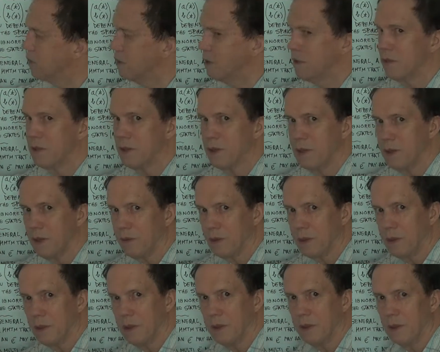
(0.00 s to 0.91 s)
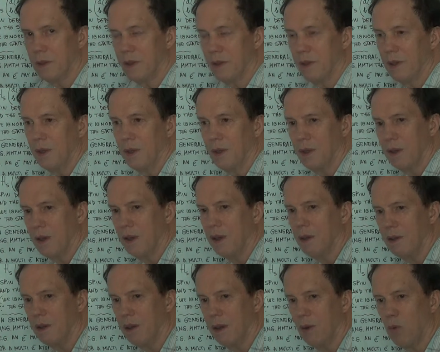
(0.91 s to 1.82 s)
Just have a
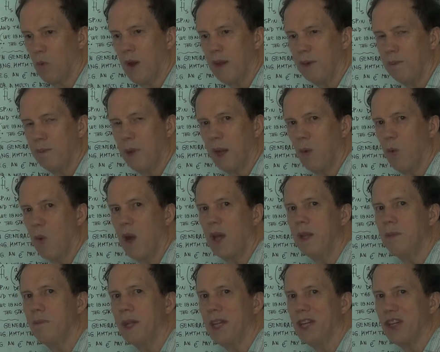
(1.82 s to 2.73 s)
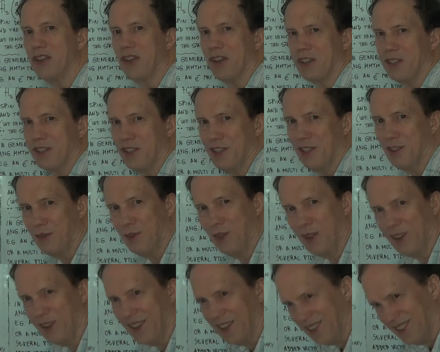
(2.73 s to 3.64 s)
one-by-one matrix, if you
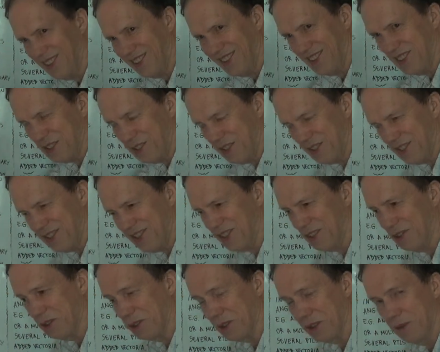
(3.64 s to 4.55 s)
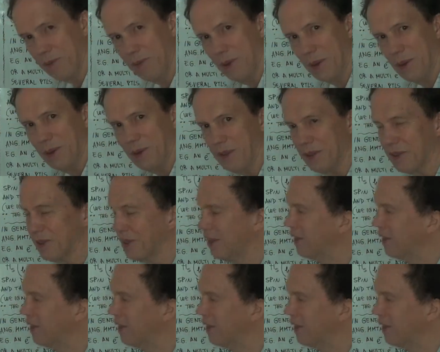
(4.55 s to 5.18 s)
like, just a single component